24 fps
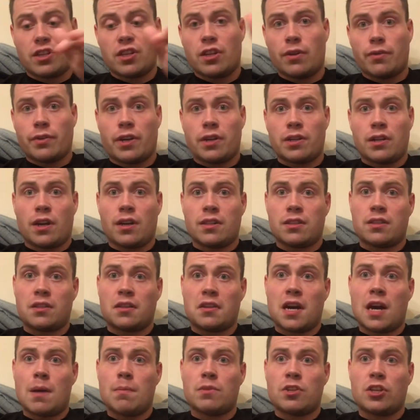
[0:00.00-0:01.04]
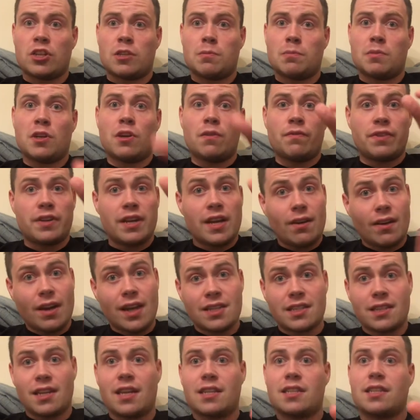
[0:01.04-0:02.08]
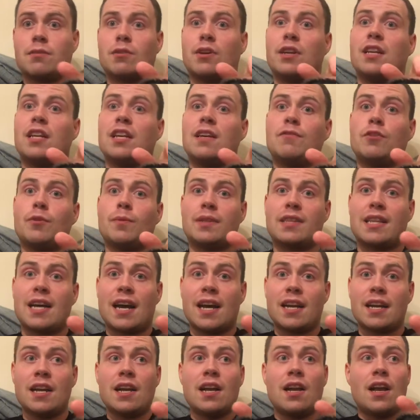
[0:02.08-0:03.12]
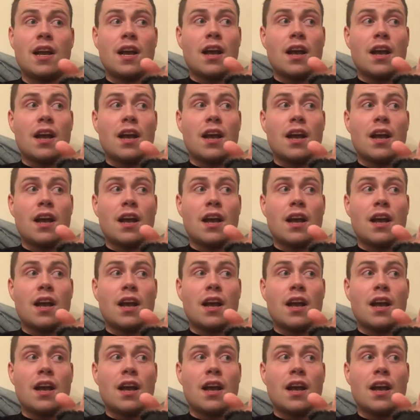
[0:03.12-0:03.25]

to know your thoughts in the comment section below. For now, lads and lasses, I'm going to leave you with that.